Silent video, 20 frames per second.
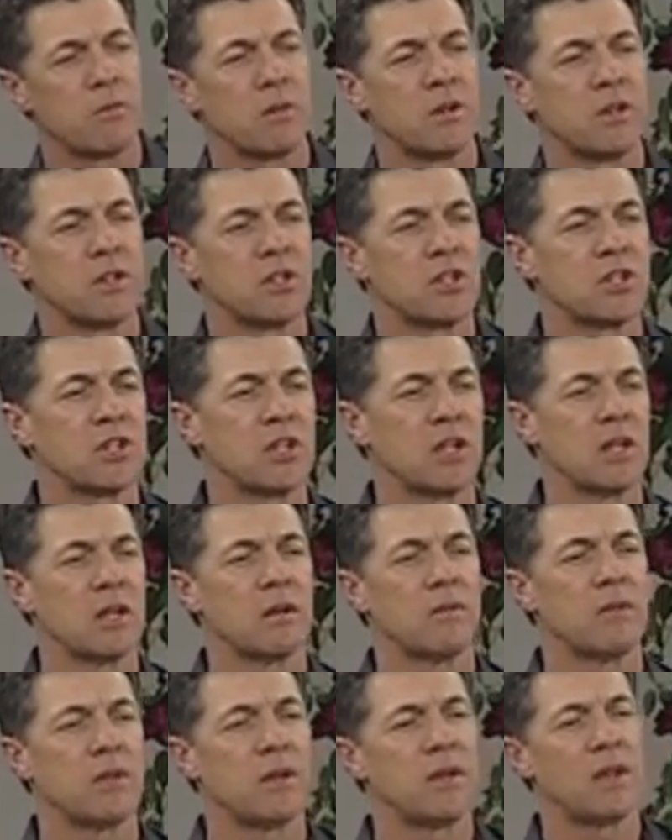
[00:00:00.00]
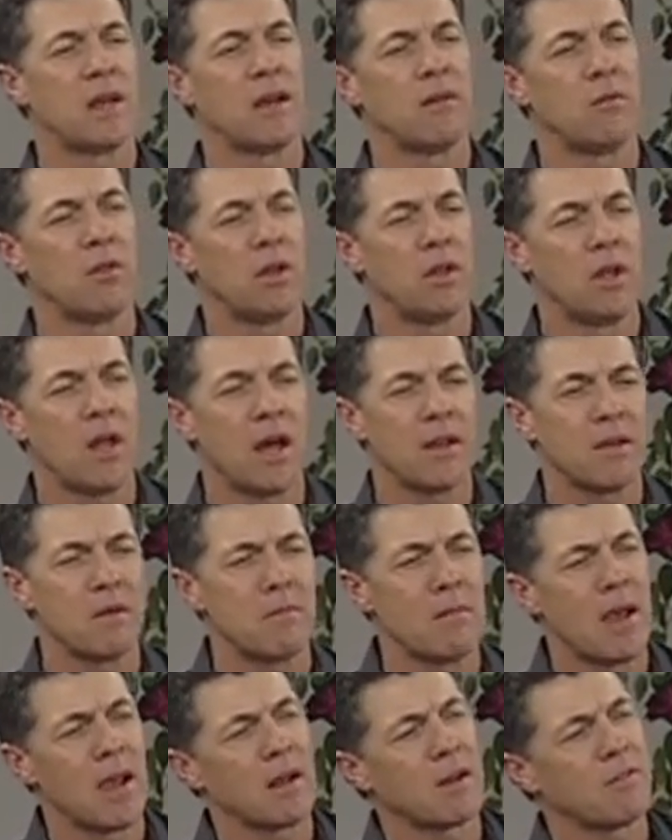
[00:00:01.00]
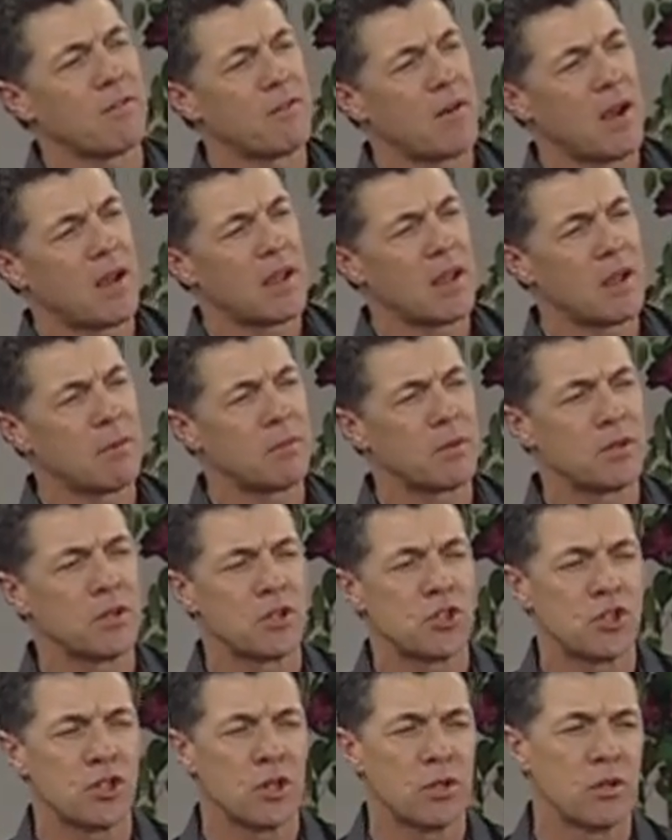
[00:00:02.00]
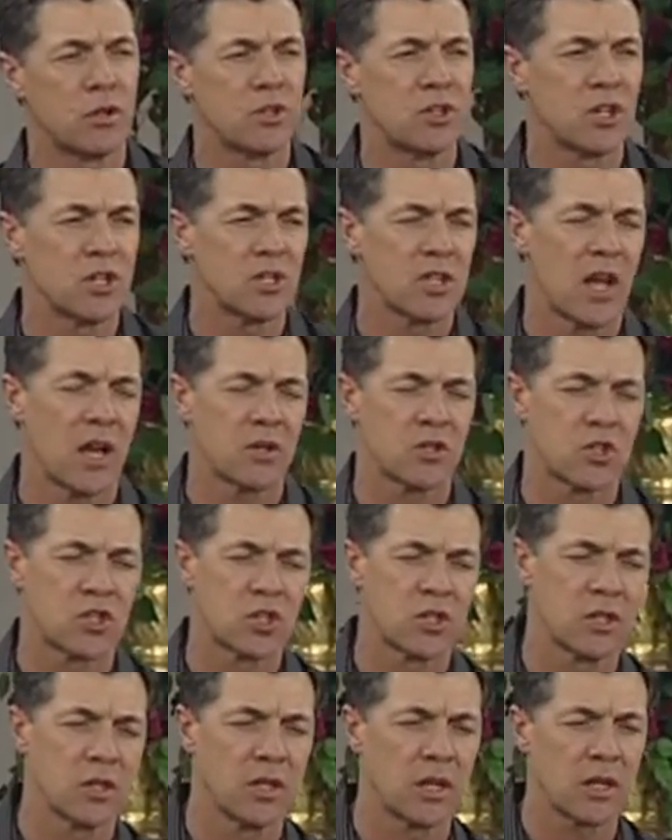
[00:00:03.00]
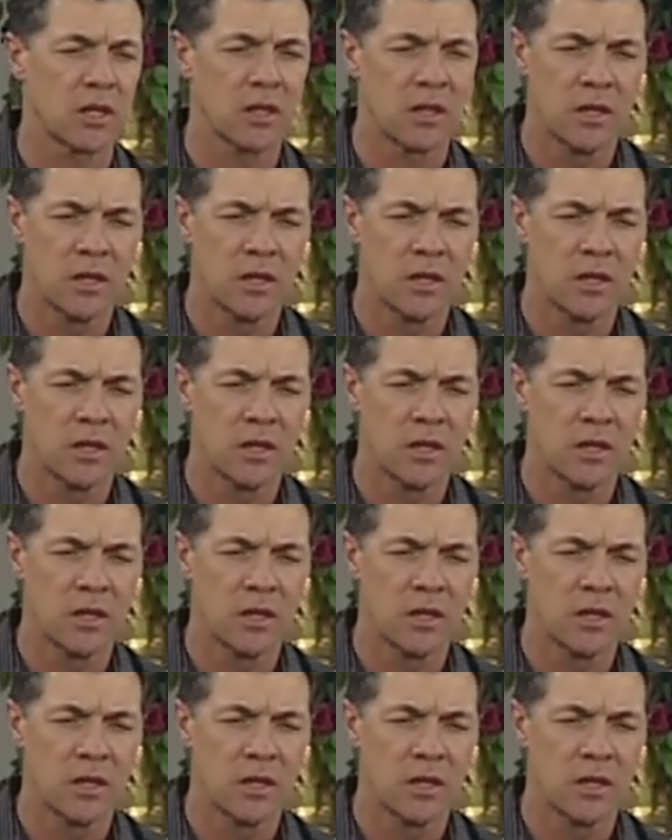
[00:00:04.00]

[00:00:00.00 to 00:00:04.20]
the deceit of the devil and not to magnify him, but to show you just how slick